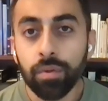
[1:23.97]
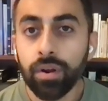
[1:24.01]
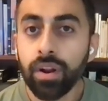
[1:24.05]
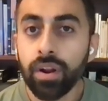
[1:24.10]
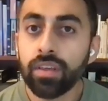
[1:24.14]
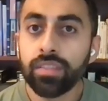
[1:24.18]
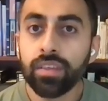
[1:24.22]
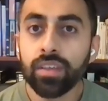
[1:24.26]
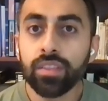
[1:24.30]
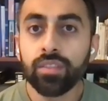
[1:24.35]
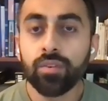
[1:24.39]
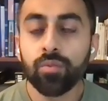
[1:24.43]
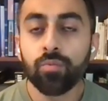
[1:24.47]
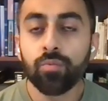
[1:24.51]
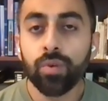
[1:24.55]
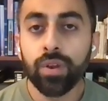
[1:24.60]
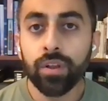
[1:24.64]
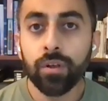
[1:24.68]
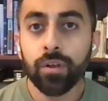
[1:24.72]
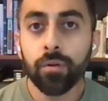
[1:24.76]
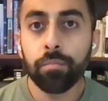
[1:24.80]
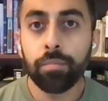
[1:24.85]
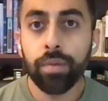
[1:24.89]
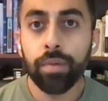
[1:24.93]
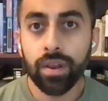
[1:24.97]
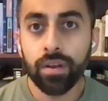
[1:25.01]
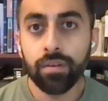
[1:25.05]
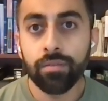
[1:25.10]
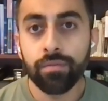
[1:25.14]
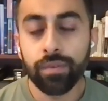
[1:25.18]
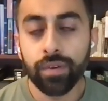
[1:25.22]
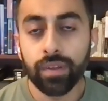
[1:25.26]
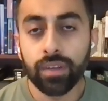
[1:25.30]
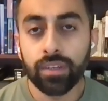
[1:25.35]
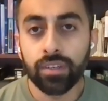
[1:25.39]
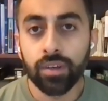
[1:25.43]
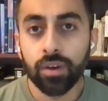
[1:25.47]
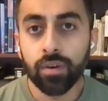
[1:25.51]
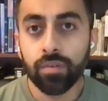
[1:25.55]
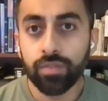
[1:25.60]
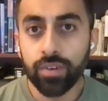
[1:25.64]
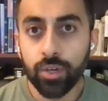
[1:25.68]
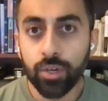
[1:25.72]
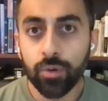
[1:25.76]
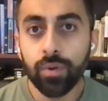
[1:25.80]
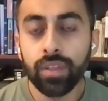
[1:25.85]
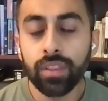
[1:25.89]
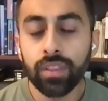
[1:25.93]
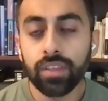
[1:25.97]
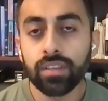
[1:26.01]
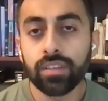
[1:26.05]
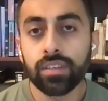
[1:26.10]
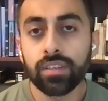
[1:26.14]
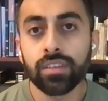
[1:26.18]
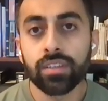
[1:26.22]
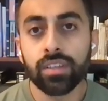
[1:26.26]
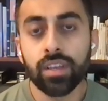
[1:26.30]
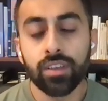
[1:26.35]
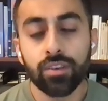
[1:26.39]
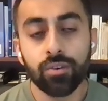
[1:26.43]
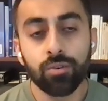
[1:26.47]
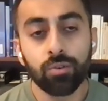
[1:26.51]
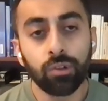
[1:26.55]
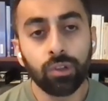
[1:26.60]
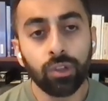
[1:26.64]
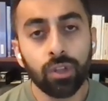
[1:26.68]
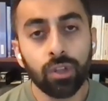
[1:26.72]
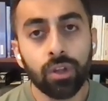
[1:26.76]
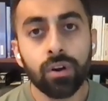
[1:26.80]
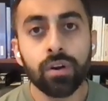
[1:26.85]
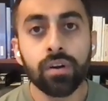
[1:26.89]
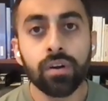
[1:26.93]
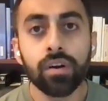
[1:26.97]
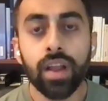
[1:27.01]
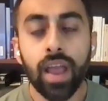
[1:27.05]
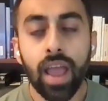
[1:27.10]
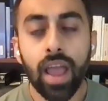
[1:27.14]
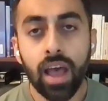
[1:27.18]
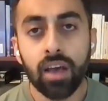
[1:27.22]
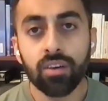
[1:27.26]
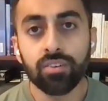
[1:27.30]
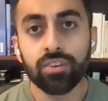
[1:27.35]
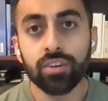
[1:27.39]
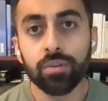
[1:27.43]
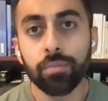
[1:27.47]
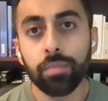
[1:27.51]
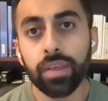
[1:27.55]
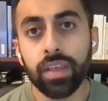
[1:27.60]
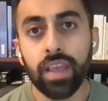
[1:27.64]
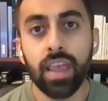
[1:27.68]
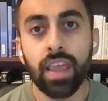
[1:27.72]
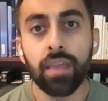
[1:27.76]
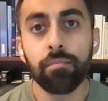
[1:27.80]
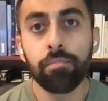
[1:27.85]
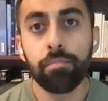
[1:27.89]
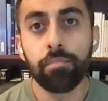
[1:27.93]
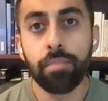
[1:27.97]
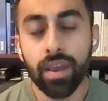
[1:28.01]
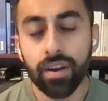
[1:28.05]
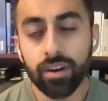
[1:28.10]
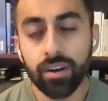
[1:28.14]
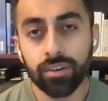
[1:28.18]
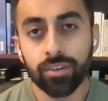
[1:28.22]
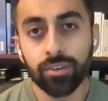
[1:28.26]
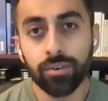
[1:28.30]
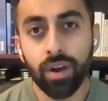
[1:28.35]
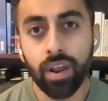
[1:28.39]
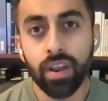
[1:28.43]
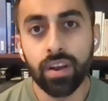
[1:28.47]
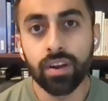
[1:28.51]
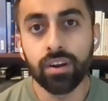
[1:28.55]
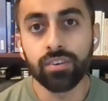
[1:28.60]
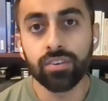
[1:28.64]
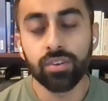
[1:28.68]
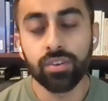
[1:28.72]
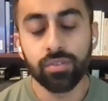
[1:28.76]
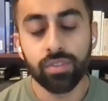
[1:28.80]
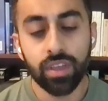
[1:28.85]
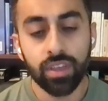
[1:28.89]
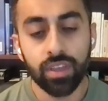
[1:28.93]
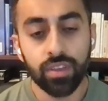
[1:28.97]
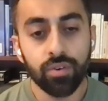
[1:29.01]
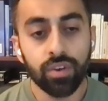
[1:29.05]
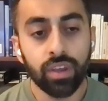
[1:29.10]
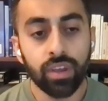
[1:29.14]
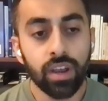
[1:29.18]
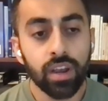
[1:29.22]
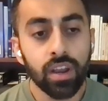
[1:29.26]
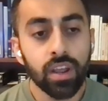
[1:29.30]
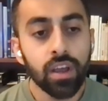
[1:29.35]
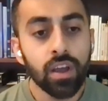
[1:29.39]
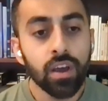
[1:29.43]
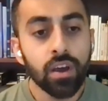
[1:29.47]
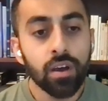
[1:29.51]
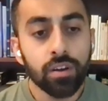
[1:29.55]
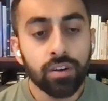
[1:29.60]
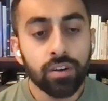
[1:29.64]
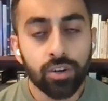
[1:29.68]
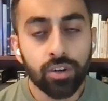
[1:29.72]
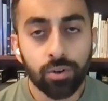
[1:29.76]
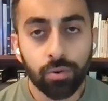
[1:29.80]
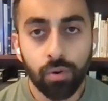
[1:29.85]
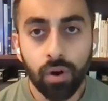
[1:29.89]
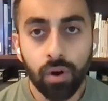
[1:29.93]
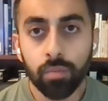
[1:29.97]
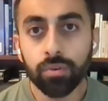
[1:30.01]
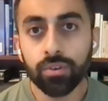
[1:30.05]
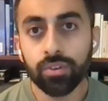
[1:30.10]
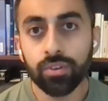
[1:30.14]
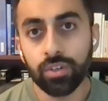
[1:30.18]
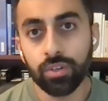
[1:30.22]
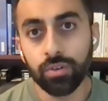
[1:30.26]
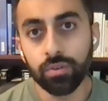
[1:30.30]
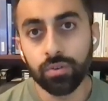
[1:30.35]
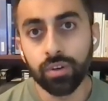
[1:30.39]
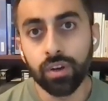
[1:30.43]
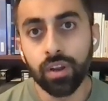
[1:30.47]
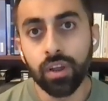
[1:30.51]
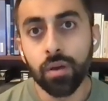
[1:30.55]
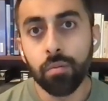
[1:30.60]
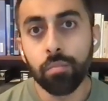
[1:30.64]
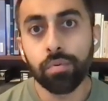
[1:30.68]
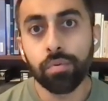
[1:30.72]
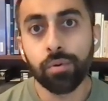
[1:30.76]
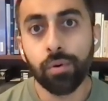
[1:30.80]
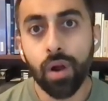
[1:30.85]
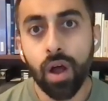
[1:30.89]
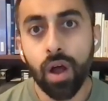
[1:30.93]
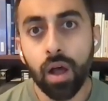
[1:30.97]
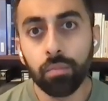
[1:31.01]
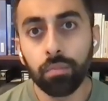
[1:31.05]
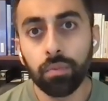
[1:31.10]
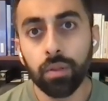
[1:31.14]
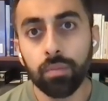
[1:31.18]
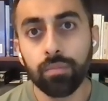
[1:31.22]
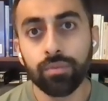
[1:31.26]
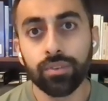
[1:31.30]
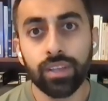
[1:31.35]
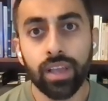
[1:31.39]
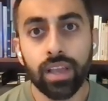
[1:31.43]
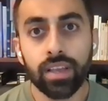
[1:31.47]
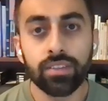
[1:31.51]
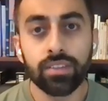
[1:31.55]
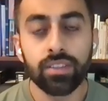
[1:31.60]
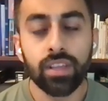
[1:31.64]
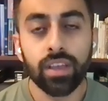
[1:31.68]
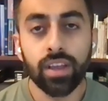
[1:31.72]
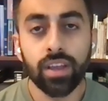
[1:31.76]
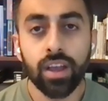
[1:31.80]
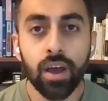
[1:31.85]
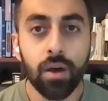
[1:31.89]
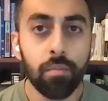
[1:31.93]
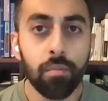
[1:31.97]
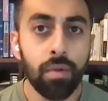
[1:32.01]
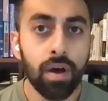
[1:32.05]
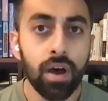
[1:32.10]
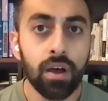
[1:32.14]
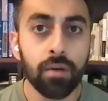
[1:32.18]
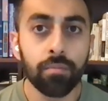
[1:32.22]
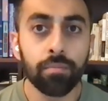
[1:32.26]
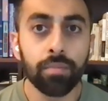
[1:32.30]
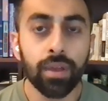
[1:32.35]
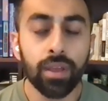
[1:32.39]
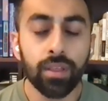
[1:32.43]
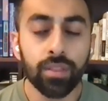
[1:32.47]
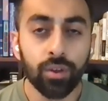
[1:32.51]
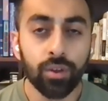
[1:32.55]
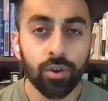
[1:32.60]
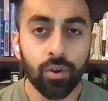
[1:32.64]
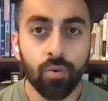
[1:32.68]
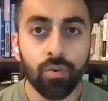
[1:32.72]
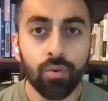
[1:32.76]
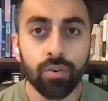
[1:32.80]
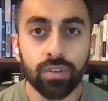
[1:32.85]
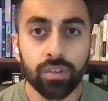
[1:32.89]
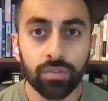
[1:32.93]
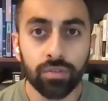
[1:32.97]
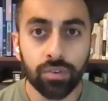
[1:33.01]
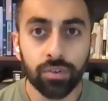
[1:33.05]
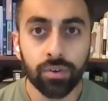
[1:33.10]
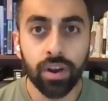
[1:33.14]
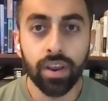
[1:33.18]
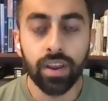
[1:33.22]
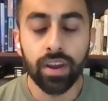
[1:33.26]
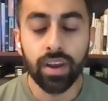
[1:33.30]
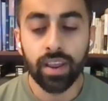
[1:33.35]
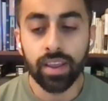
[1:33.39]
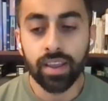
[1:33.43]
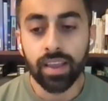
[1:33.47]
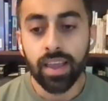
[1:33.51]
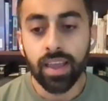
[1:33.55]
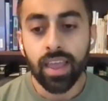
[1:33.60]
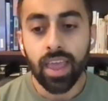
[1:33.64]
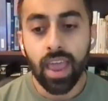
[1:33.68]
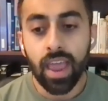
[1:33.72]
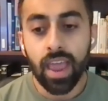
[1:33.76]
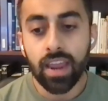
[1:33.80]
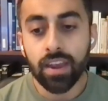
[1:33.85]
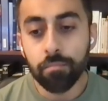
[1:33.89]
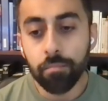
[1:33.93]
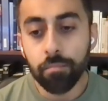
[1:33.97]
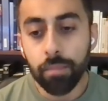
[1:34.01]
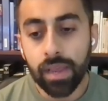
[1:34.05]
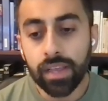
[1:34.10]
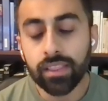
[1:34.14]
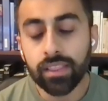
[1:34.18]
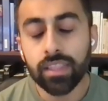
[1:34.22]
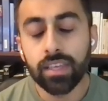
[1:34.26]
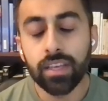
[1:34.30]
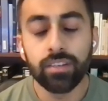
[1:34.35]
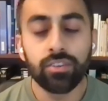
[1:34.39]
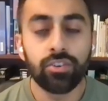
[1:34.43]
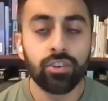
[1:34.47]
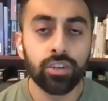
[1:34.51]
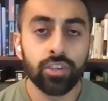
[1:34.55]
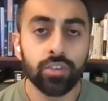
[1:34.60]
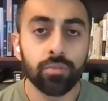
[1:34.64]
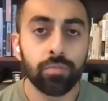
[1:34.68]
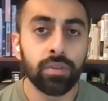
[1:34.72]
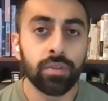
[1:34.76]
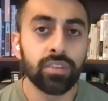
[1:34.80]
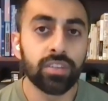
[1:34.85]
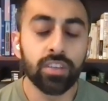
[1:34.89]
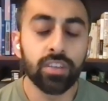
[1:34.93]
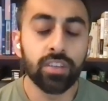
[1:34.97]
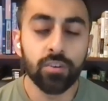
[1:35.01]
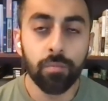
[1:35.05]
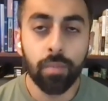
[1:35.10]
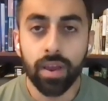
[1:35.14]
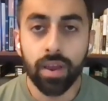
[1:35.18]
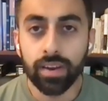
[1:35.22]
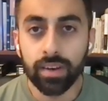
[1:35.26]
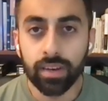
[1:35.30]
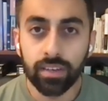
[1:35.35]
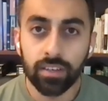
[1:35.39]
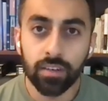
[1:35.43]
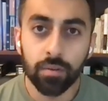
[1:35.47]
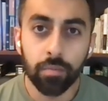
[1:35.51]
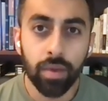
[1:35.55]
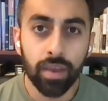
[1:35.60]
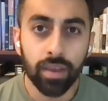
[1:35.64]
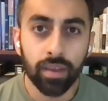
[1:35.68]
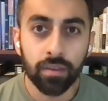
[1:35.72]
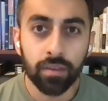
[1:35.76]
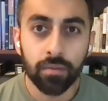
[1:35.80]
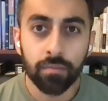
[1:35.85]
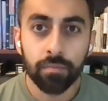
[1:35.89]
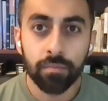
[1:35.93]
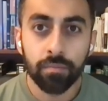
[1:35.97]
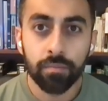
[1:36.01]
But I think the real benefit of doing this is that you learn how to be a better trainer so that you can troubleshoot problems as they come up in the course of training and make the adjustments that you might need to make.